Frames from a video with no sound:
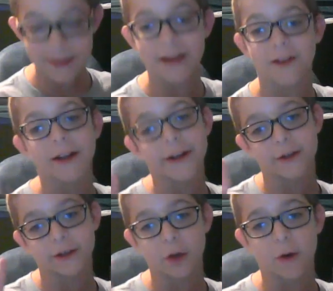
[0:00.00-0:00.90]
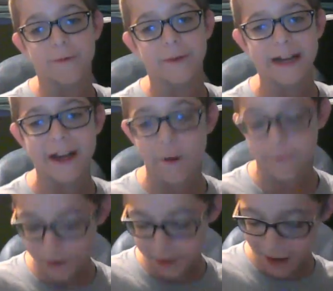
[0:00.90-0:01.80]
make a little short video
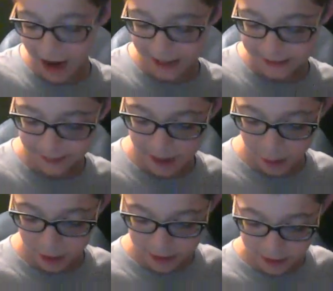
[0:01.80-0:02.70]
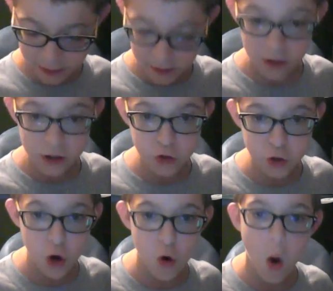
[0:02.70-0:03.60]
for you guys about it.
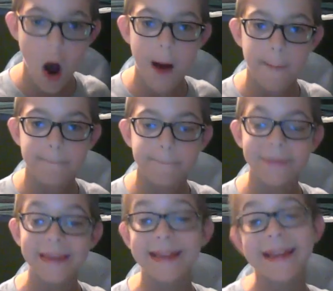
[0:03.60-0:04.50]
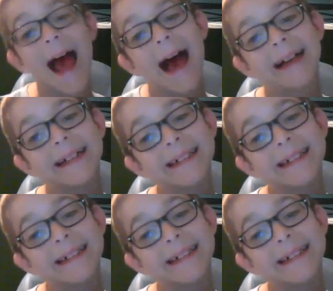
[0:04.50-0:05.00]
So, yeah.